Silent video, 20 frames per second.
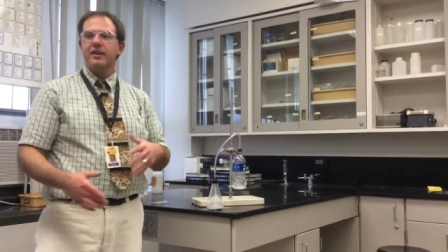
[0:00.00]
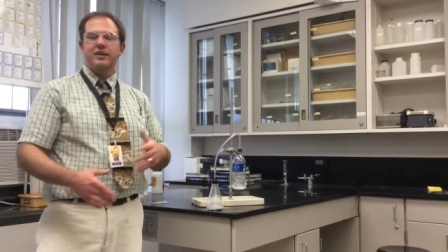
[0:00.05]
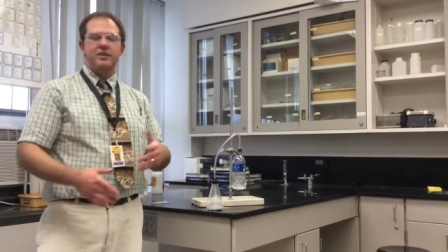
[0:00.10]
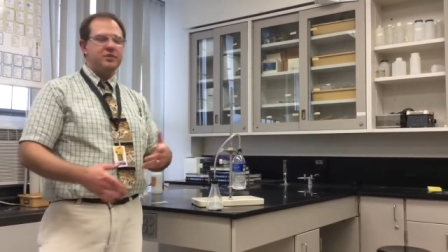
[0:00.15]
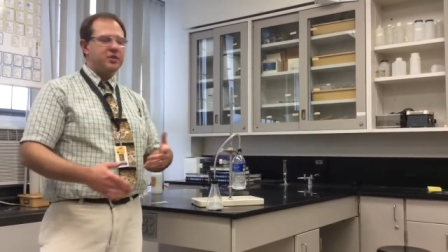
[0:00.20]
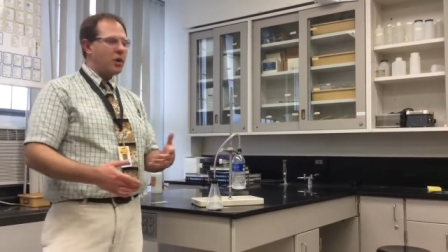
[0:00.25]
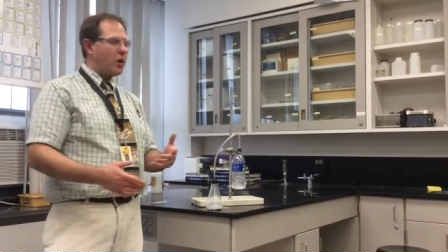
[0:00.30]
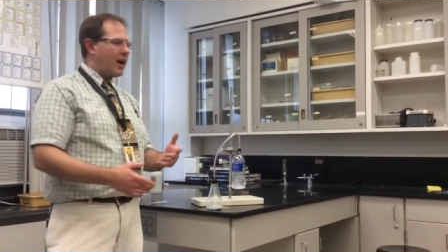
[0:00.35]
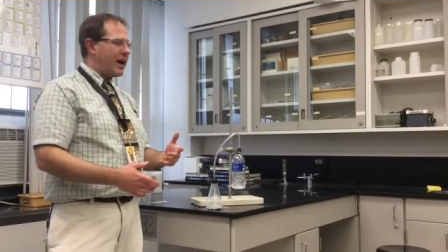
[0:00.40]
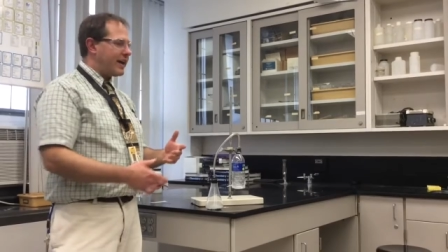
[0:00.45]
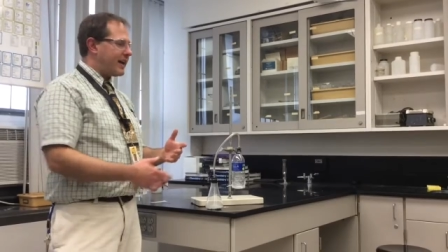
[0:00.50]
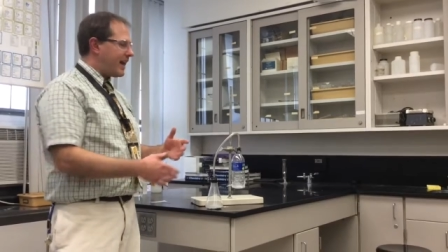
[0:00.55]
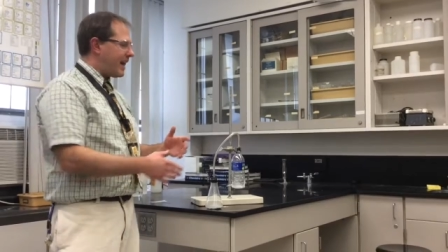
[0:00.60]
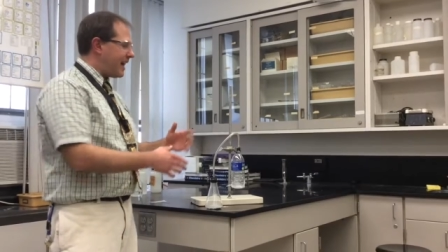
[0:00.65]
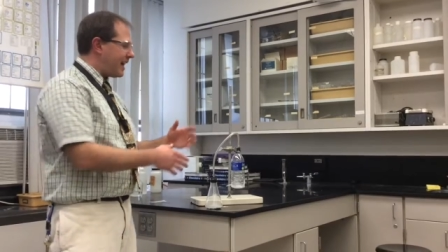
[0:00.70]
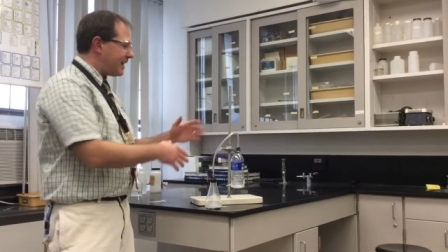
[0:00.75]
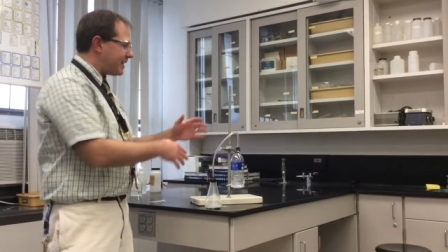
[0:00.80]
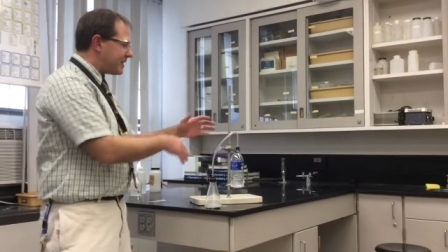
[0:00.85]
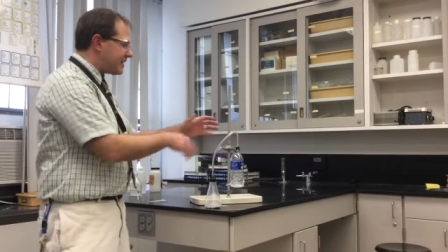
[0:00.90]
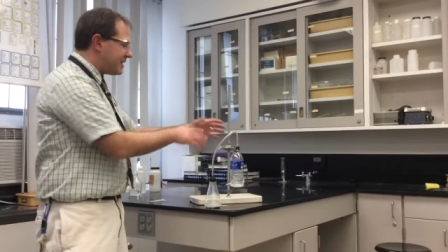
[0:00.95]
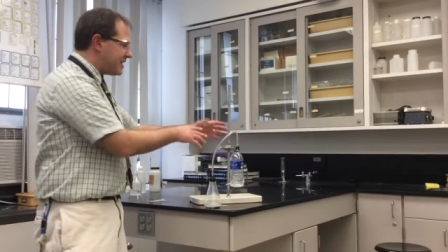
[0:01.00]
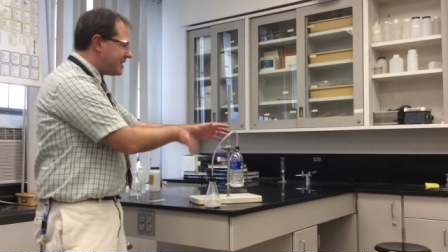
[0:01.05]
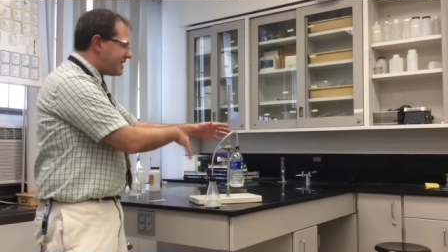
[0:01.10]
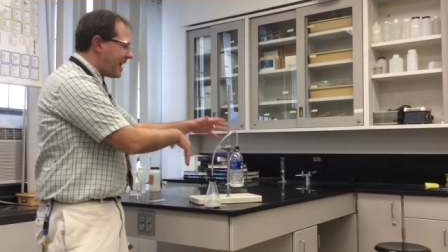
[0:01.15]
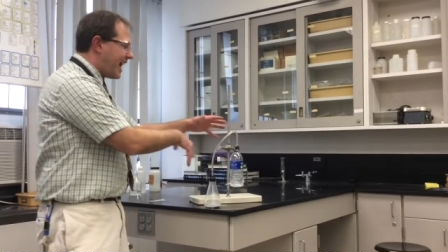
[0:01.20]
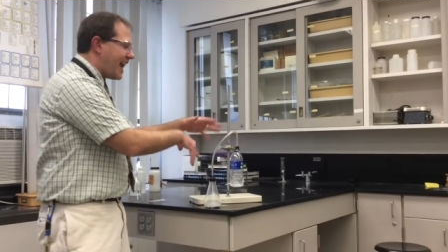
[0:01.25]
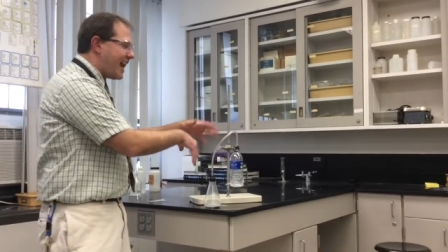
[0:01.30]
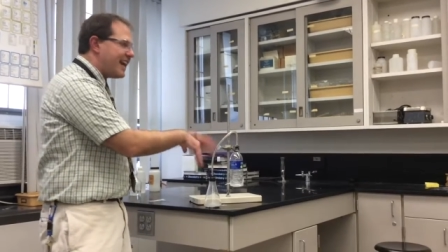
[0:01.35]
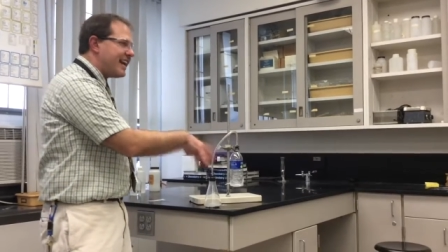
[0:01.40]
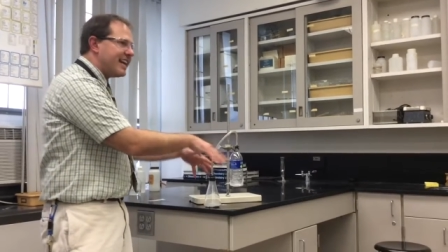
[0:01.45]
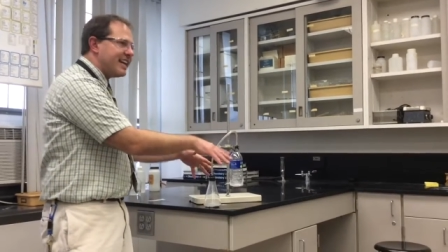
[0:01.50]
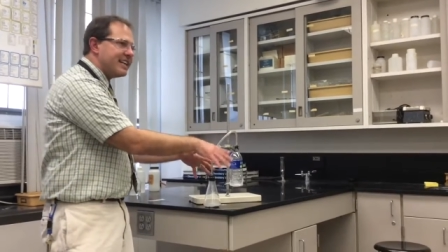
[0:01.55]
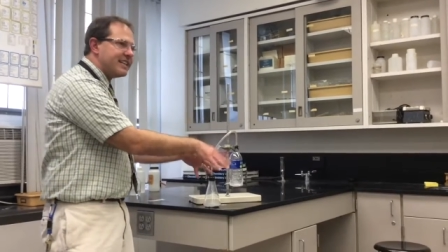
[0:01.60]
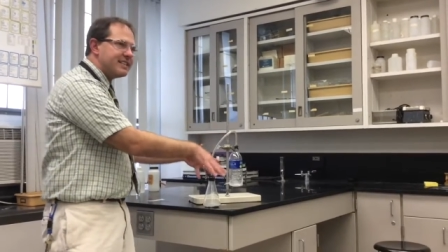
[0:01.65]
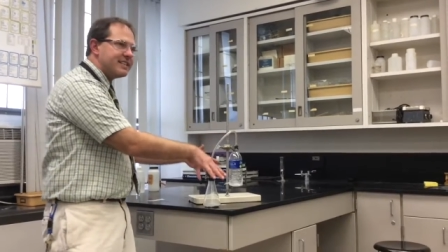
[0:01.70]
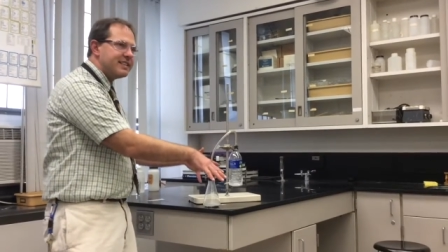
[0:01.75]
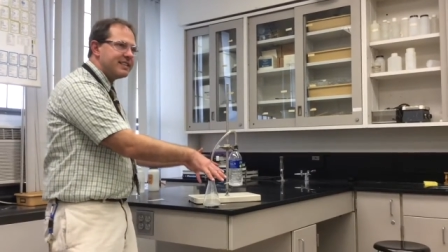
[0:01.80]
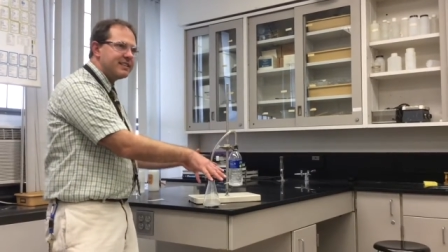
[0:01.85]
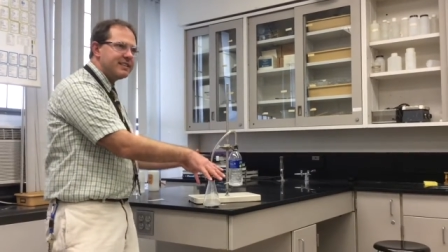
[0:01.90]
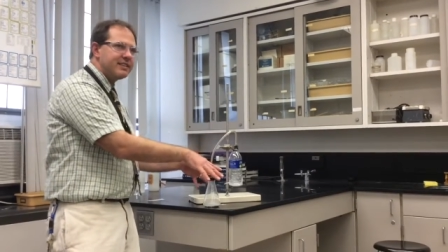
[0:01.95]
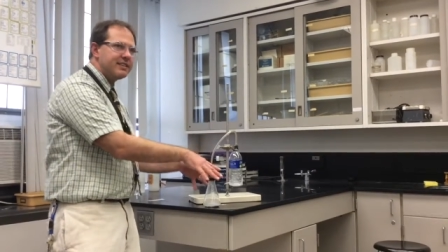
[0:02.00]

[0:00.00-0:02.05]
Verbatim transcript: so I can't contain it